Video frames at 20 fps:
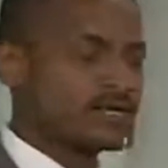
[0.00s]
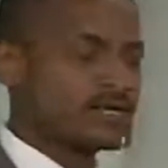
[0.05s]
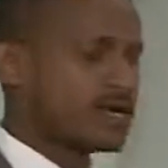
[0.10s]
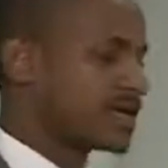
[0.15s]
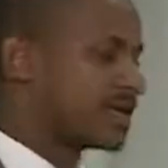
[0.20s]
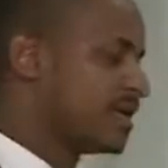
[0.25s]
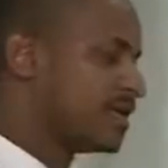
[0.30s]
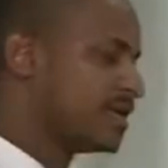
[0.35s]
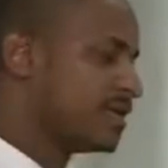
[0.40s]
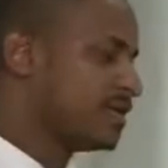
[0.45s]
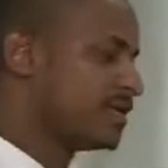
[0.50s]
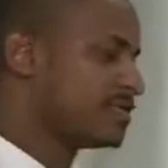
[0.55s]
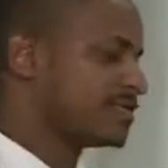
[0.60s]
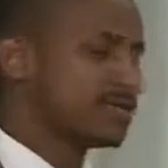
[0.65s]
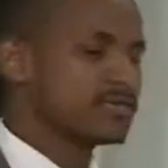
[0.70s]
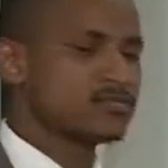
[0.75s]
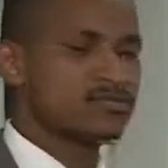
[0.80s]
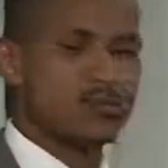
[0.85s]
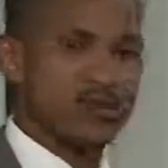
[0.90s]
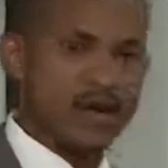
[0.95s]
Again, it
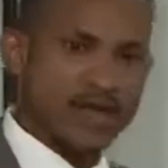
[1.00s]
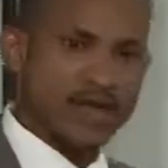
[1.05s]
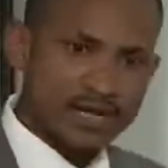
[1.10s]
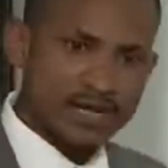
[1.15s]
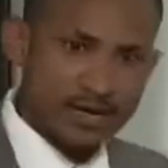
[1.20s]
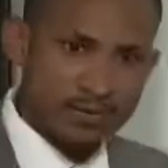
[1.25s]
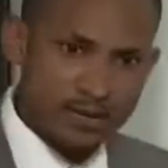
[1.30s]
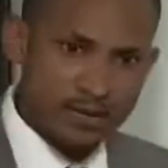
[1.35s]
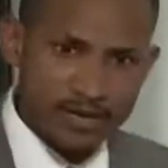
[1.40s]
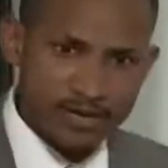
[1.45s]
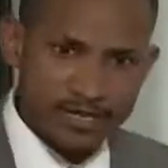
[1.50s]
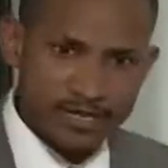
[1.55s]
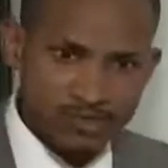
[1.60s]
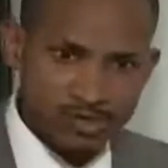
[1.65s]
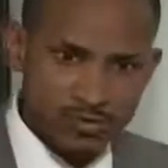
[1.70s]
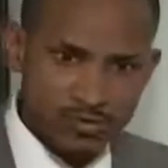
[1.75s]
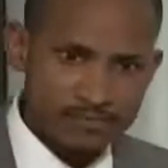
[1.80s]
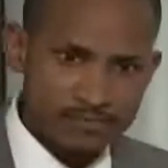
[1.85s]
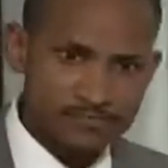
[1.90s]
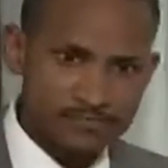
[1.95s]
has 1 carbon
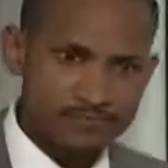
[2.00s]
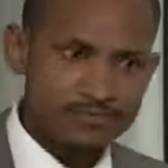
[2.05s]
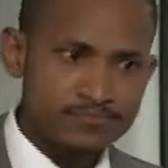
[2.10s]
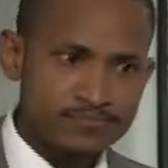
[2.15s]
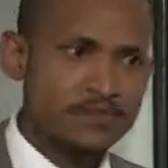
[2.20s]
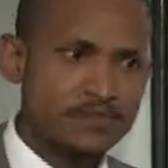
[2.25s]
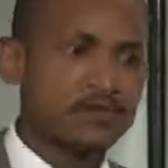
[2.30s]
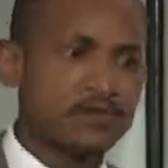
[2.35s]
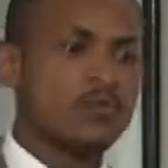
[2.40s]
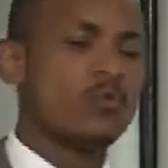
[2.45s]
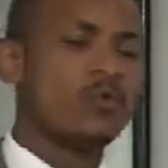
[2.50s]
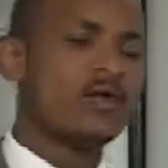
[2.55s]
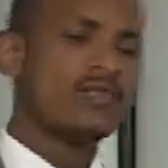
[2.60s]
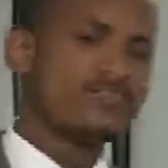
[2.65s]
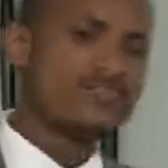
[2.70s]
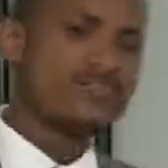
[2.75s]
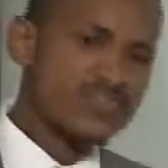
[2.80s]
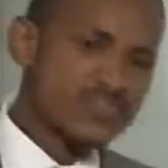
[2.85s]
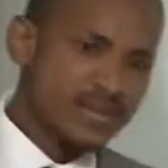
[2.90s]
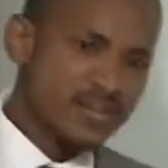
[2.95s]
atom with
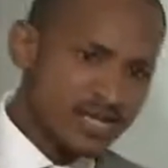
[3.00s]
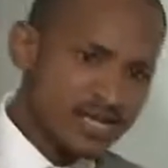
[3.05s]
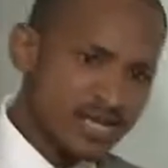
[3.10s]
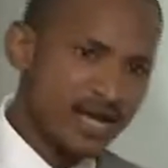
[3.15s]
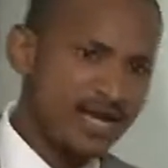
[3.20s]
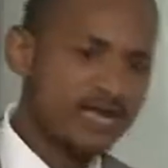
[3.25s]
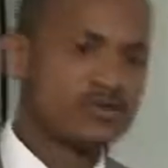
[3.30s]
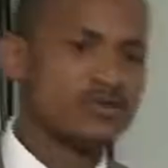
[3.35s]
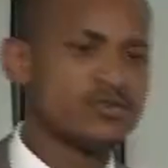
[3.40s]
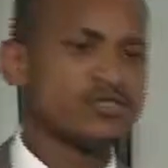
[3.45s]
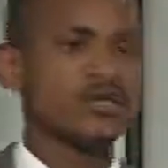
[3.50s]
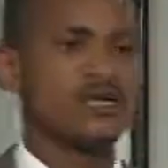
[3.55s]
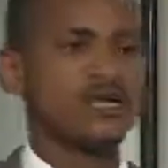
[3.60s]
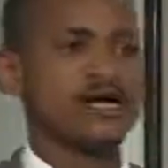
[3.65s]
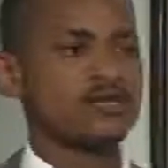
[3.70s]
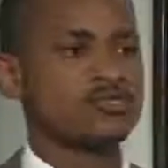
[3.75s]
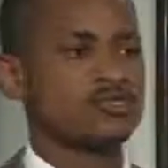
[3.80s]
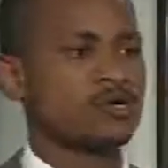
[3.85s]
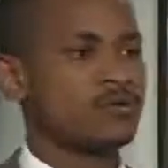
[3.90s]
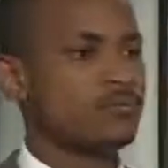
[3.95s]
3 hydrogen
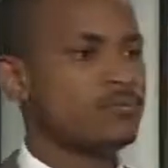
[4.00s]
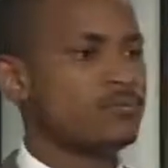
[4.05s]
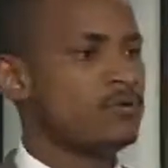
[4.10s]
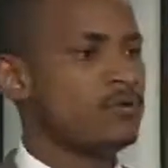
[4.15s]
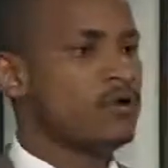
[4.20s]
atom,